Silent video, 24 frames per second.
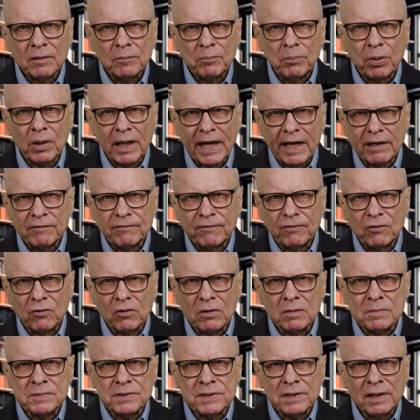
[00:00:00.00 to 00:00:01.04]

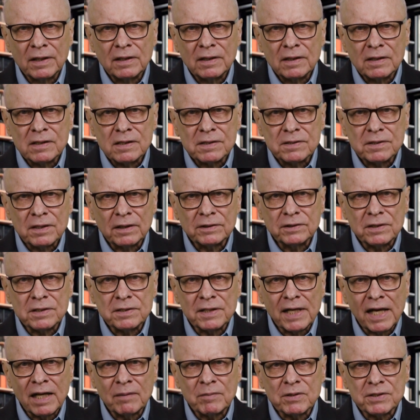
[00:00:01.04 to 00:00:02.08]
platforms such as
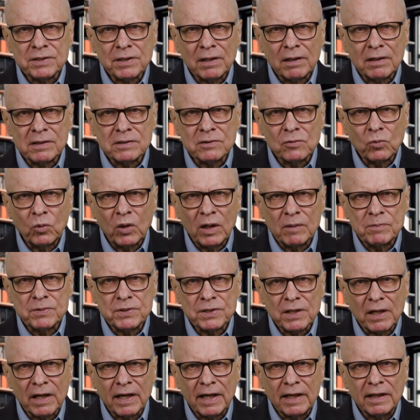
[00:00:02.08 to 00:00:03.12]
Amazon's
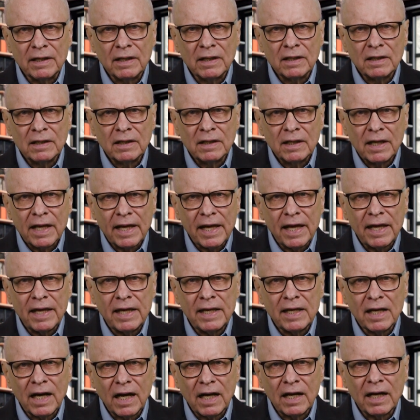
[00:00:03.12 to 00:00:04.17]
website,
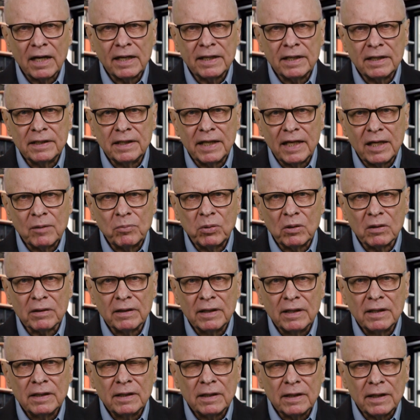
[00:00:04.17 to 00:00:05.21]
AI-enabled
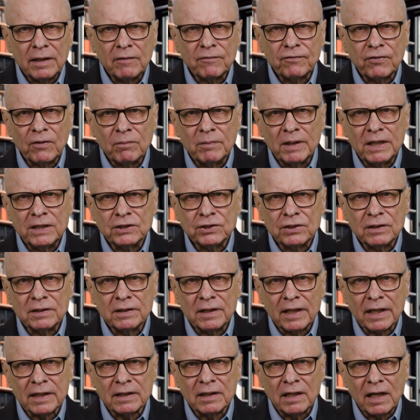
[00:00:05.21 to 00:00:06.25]
information
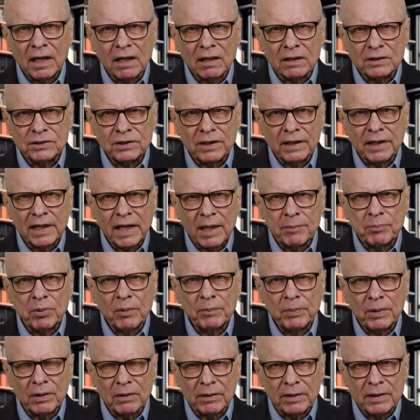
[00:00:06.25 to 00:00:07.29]
technology
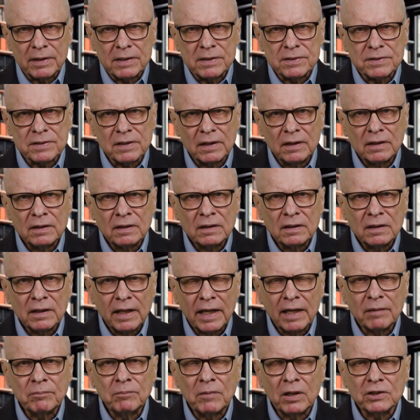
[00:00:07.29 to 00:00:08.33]
capabilities,
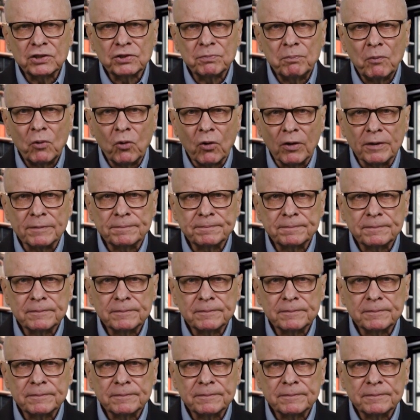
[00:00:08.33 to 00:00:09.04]
and much more.